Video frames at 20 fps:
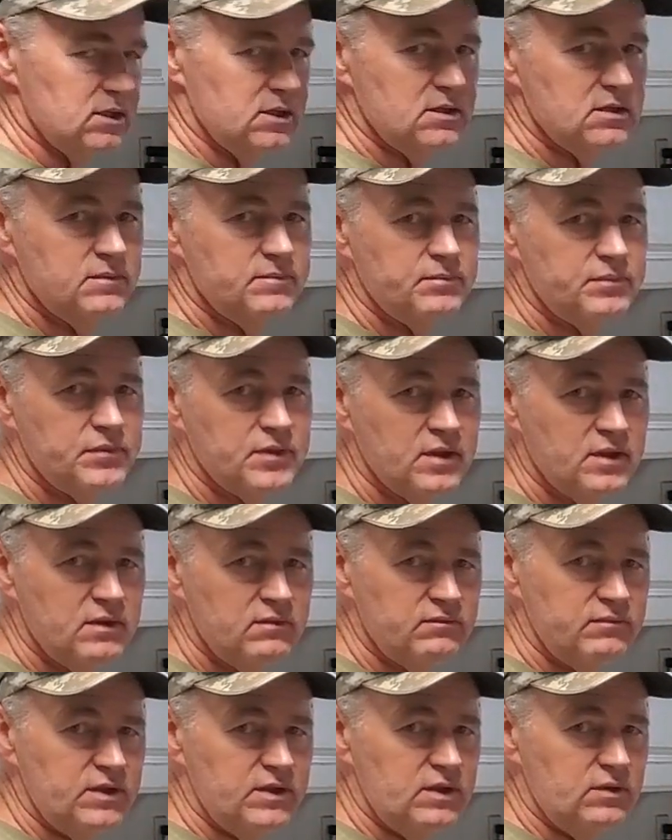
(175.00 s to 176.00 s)
the
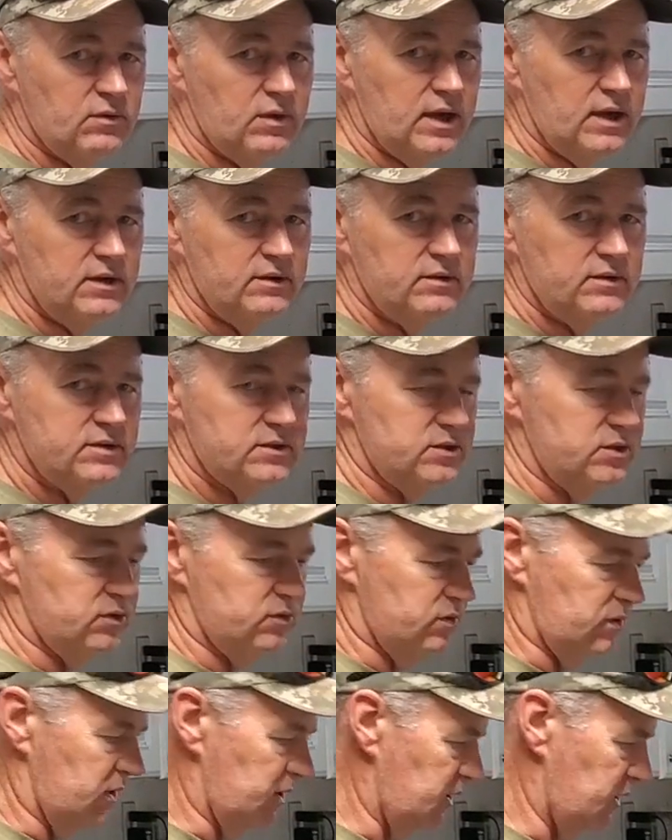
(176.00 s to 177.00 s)
feed rate
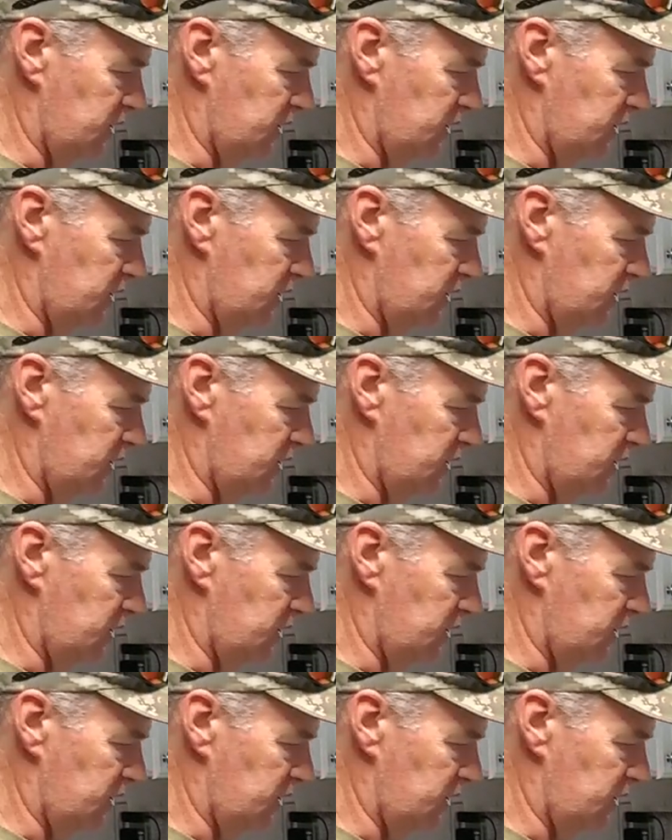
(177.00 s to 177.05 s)
to